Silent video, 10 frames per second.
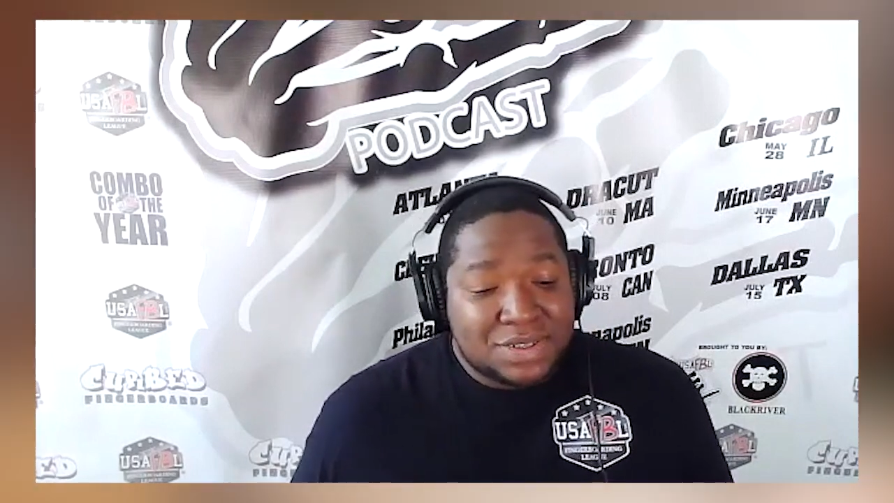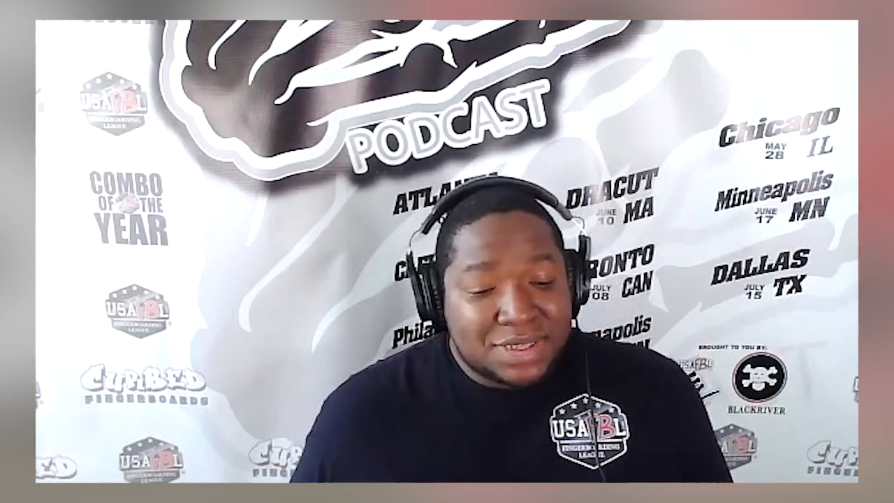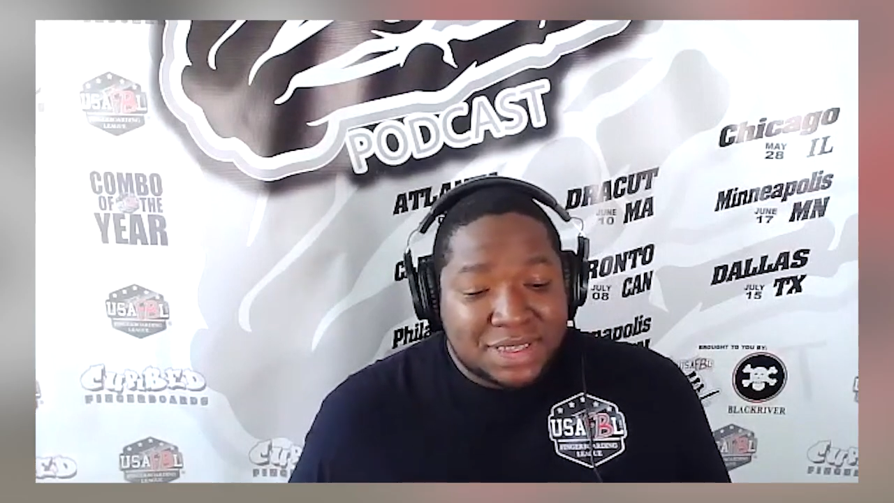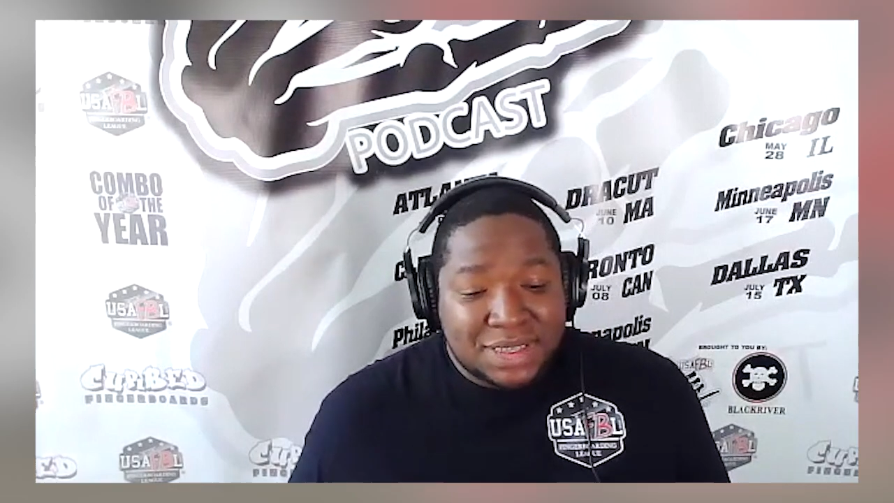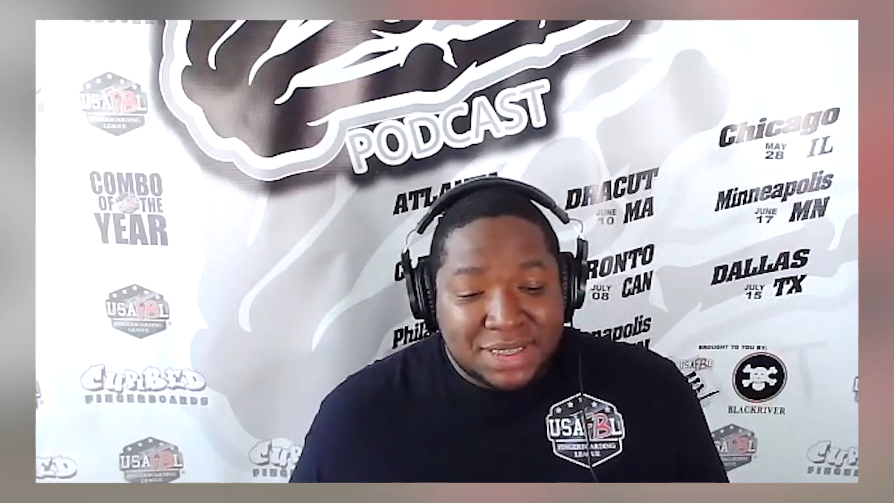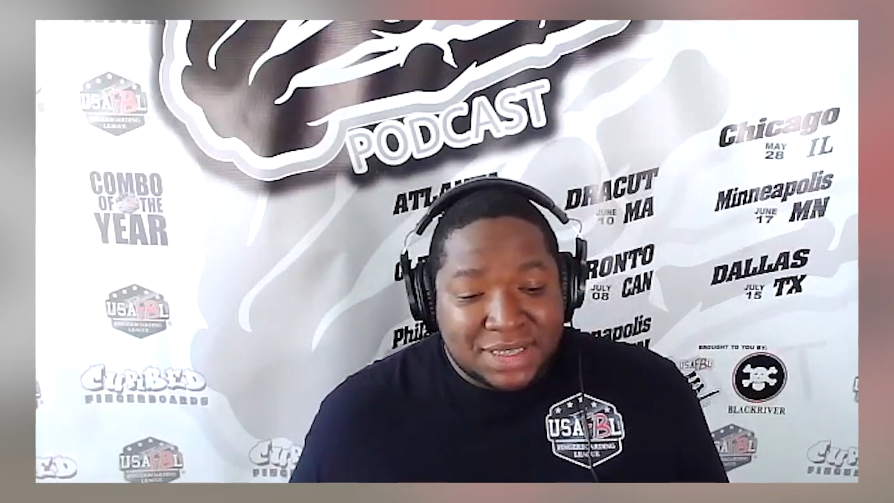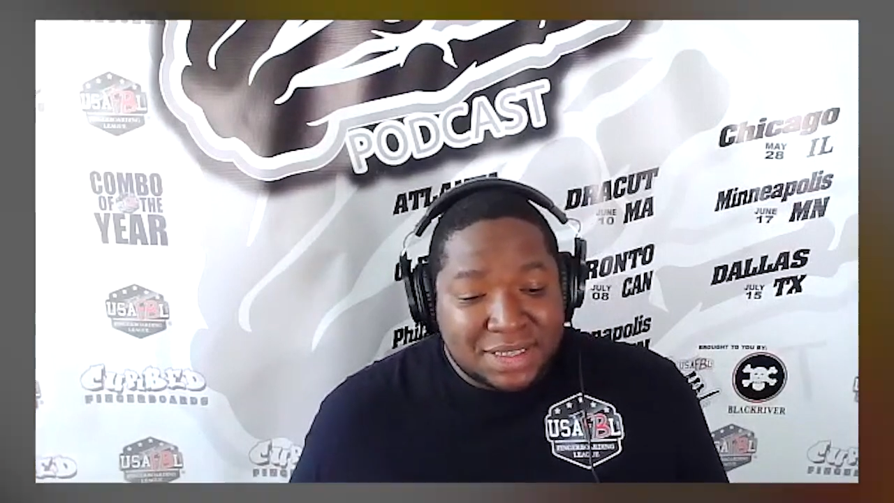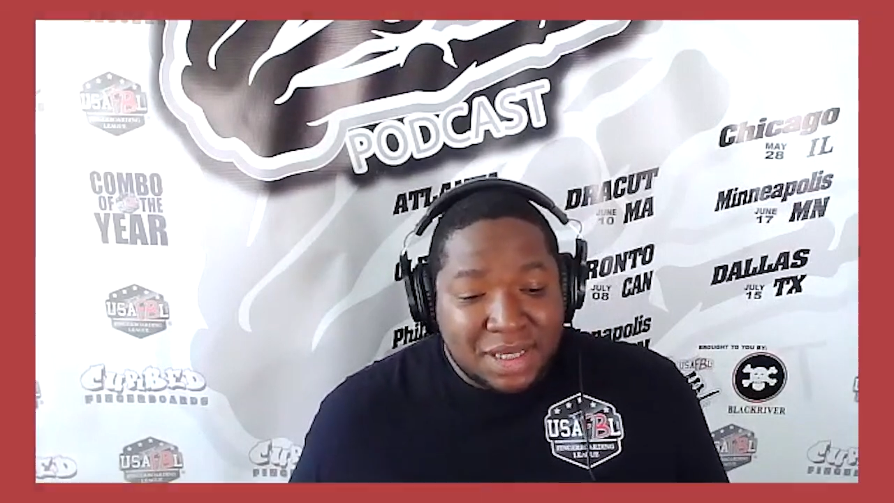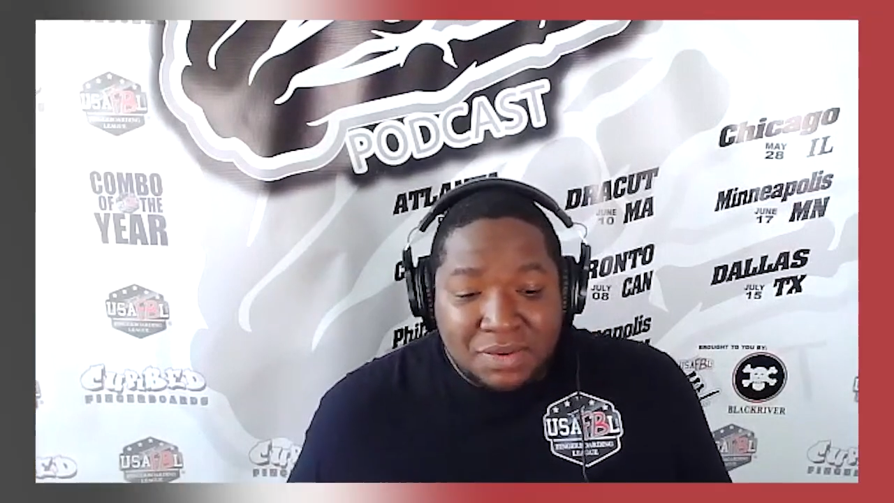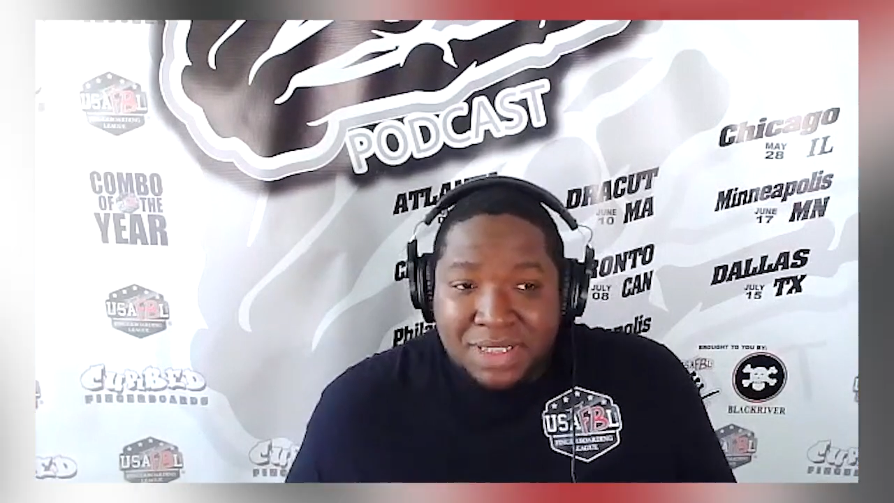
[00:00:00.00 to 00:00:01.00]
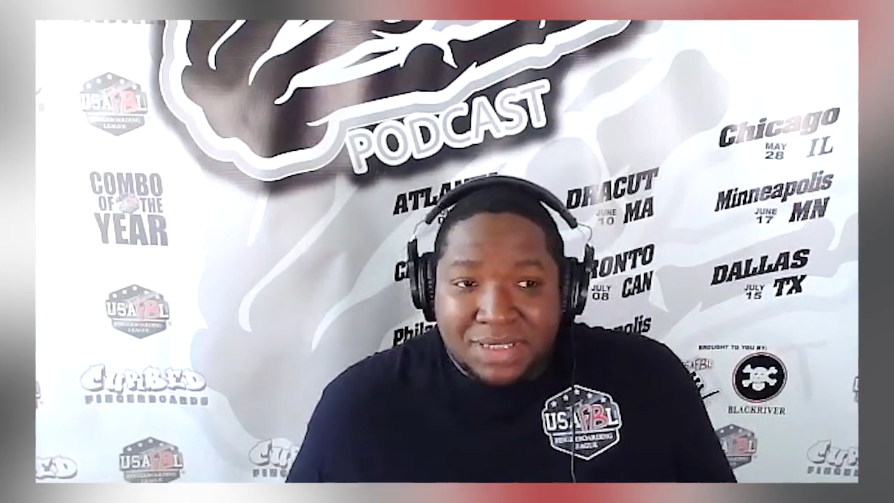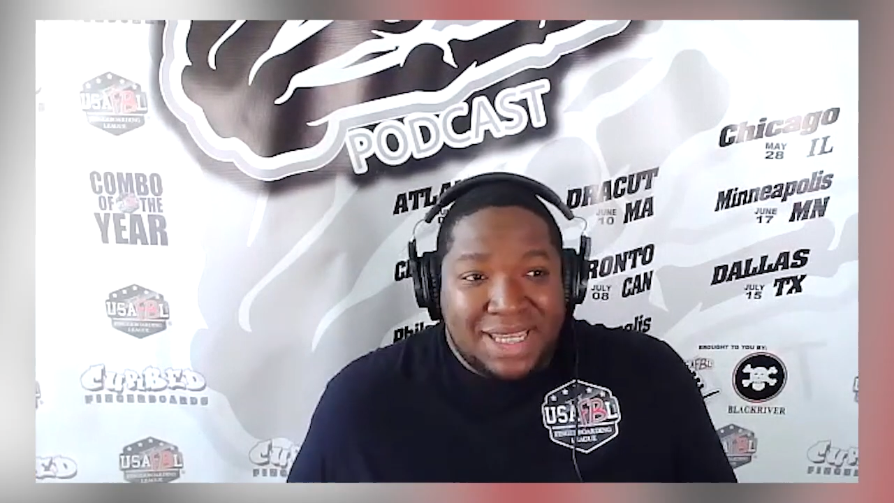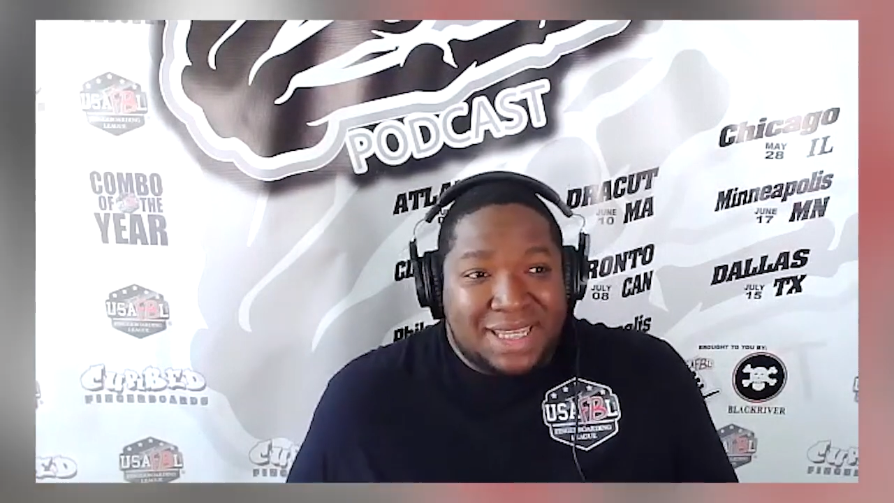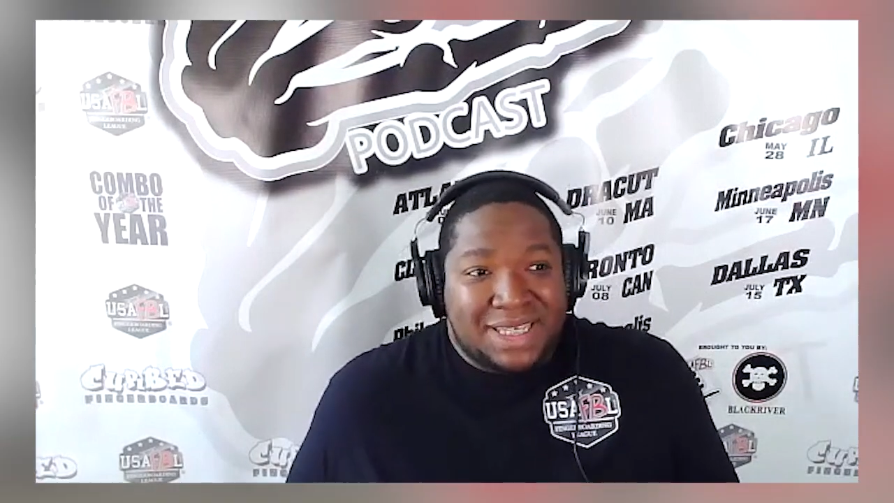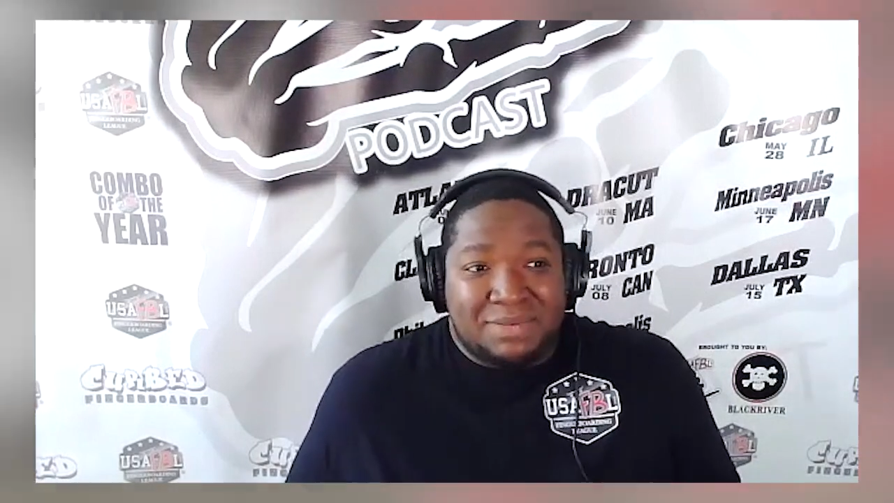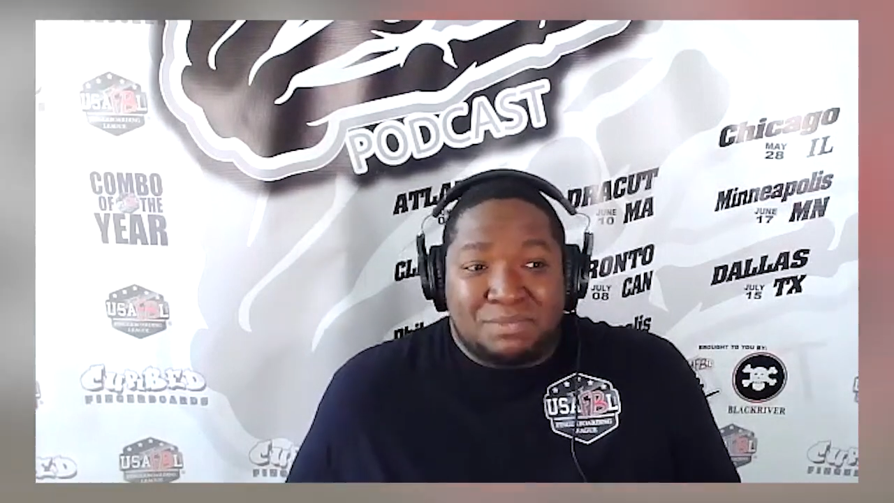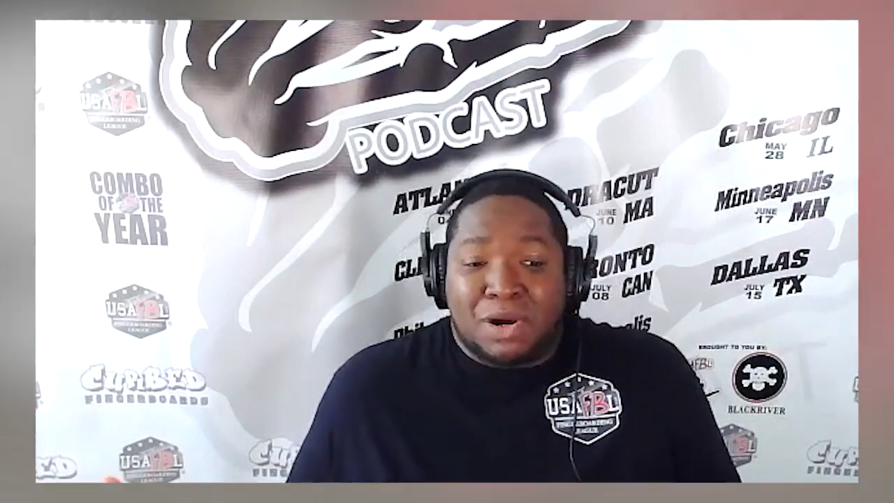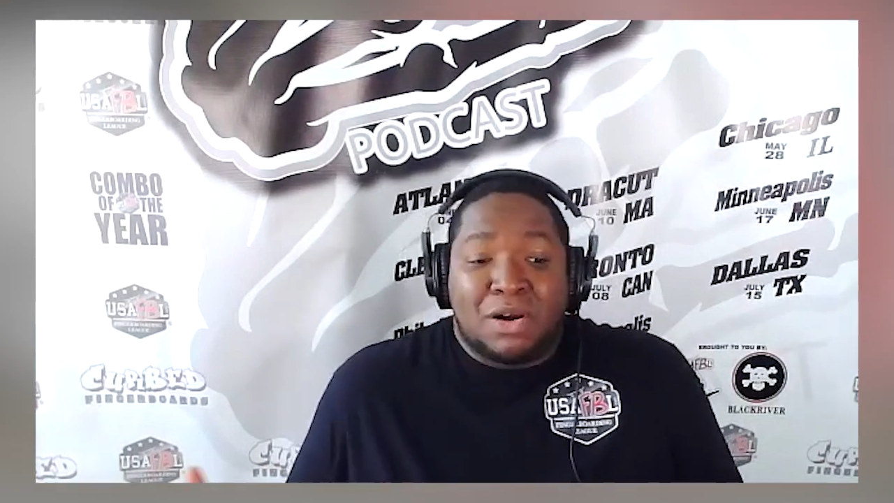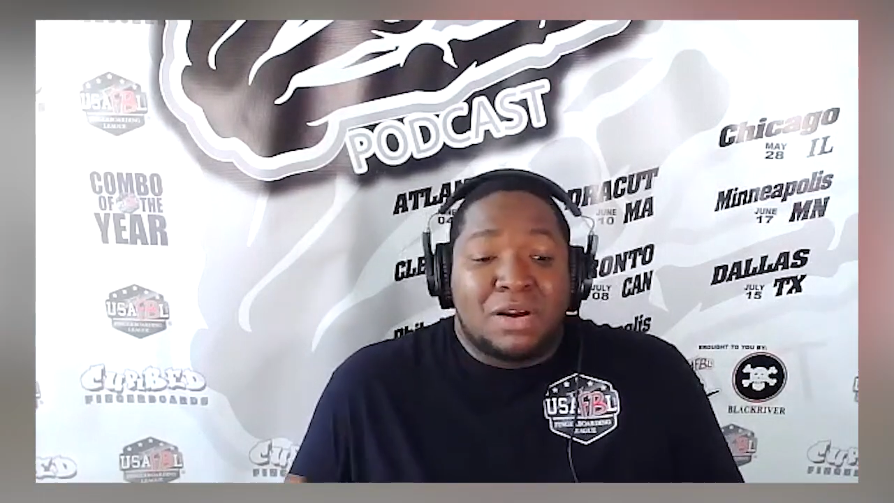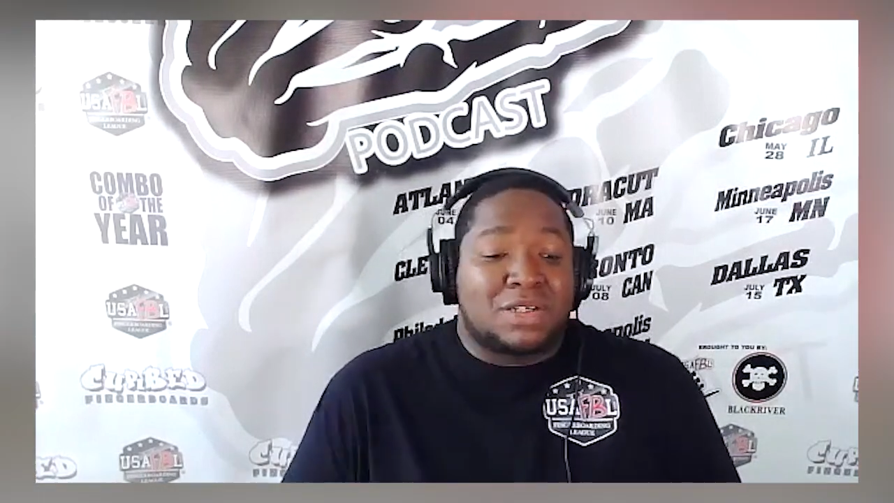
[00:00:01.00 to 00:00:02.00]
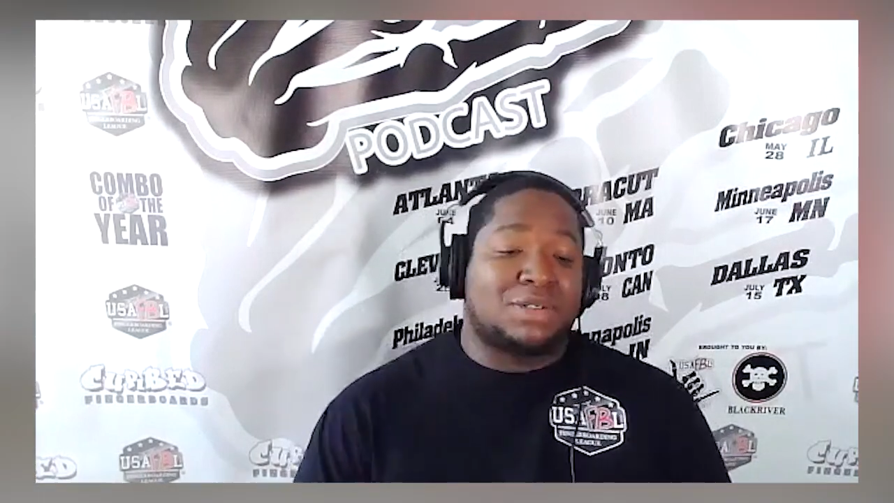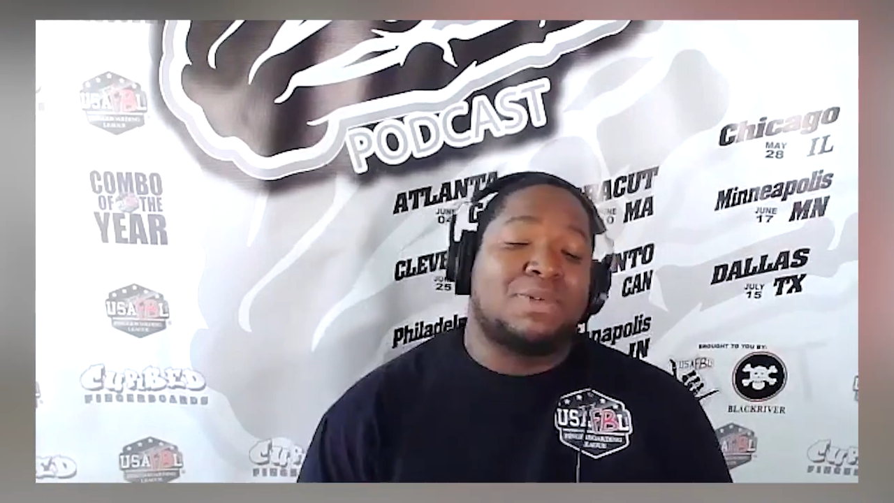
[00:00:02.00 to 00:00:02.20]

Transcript: launched COTY like in March